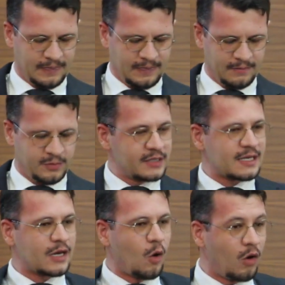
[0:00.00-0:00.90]
But is
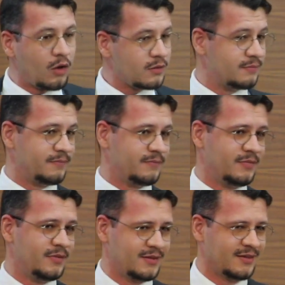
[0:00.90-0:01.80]
that all?
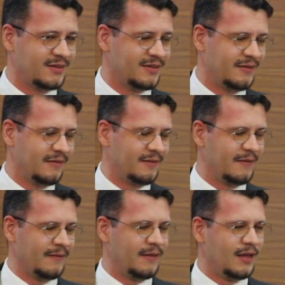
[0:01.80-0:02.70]
I
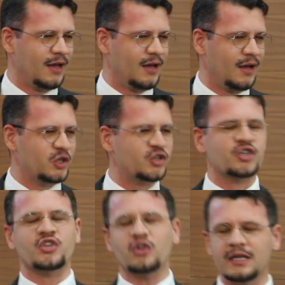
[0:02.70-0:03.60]
mean,
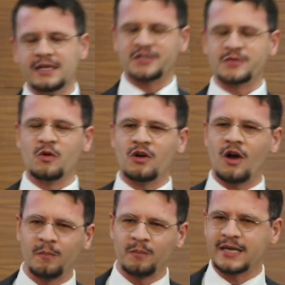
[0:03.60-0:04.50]
surely it's more
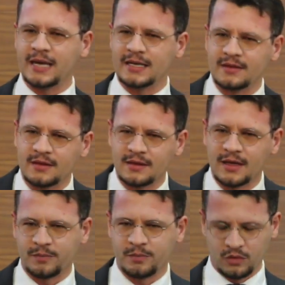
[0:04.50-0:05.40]
complicated than
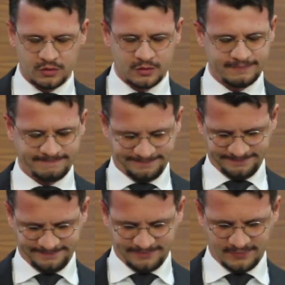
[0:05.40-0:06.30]
that, Paul.
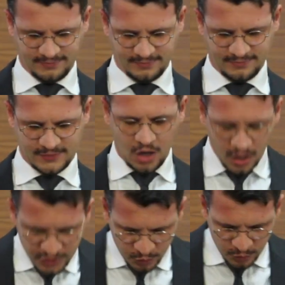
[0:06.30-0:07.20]

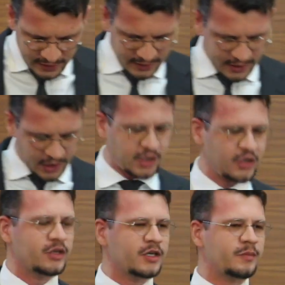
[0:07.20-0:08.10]
Aren't we
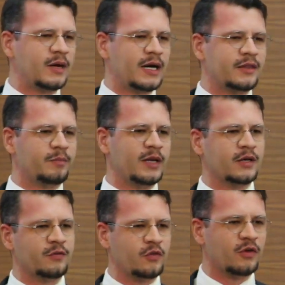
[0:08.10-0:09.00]
included by the blood
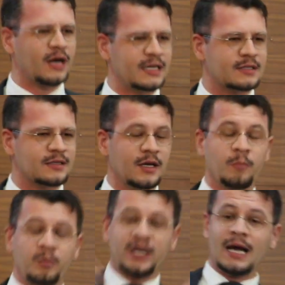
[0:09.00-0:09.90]
of Christ?
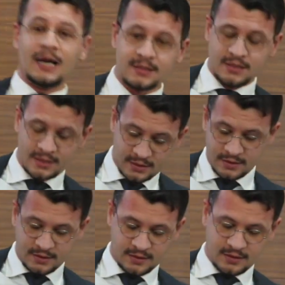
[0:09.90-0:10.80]
plus
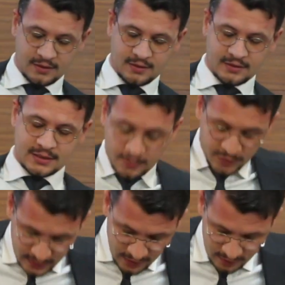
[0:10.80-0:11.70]

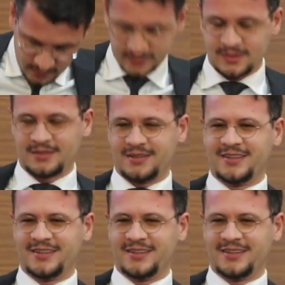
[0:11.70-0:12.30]
something else.